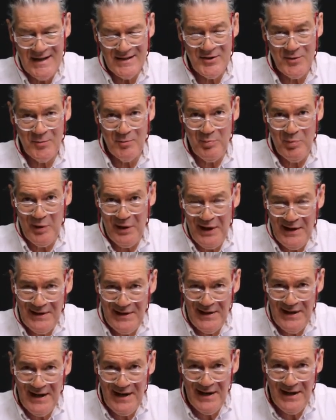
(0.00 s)
to
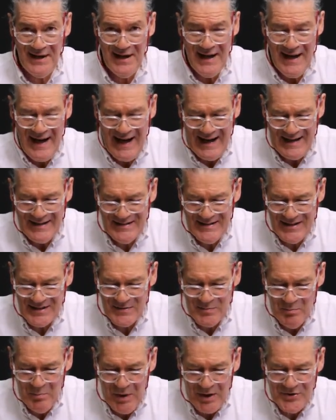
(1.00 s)
blend in and
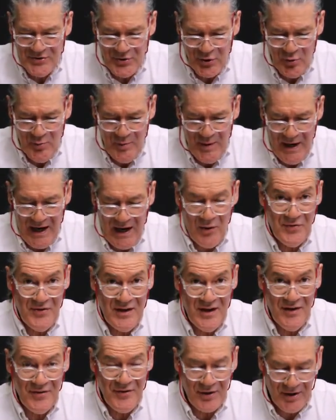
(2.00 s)
just mushroom out with
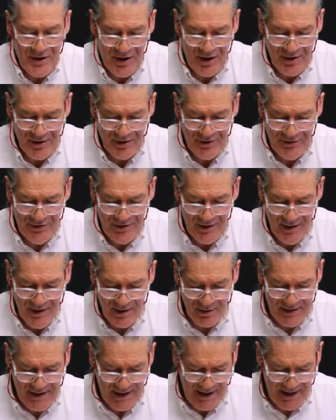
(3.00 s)
the other colors.
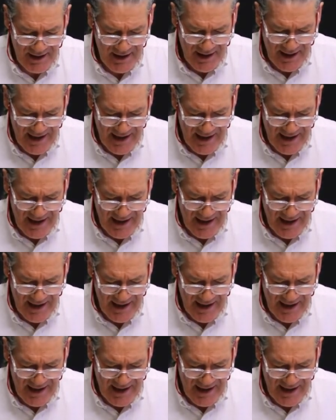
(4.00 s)
Okay?